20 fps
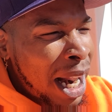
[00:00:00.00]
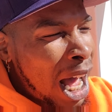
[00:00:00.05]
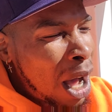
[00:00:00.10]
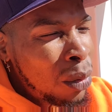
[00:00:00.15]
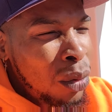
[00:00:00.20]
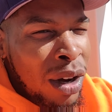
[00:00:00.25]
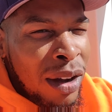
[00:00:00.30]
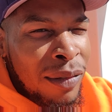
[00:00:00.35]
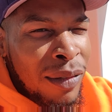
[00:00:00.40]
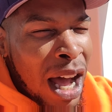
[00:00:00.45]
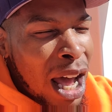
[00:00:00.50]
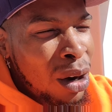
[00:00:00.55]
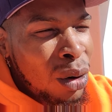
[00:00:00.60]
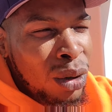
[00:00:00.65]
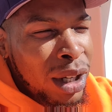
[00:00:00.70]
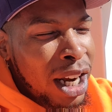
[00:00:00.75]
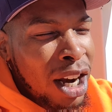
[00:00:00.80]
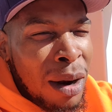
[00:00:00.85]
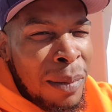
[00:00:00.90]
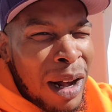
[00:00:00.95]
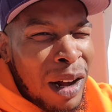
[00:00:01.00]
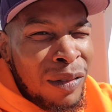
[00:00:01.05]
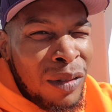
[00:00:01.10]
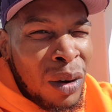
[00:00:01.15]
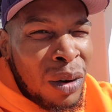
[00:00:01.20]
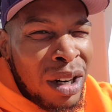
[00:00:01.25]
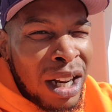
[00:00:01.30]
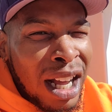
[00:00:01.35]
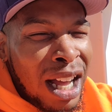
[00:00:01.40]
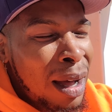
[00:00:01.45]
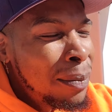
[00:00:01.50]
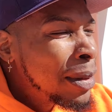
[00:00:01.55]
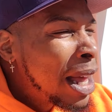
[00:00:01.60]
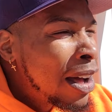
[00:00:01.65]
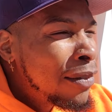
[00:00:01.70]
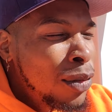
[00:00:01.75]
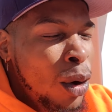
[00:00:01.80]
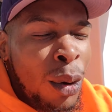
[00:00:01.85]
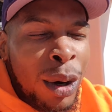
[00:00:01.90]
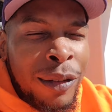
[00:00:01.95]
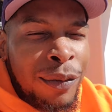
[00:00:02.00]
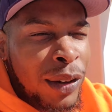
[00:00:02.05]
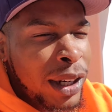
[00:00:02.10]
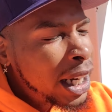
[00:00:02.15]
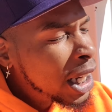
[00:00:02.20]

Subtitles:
I don't care about voting. I'm not voting for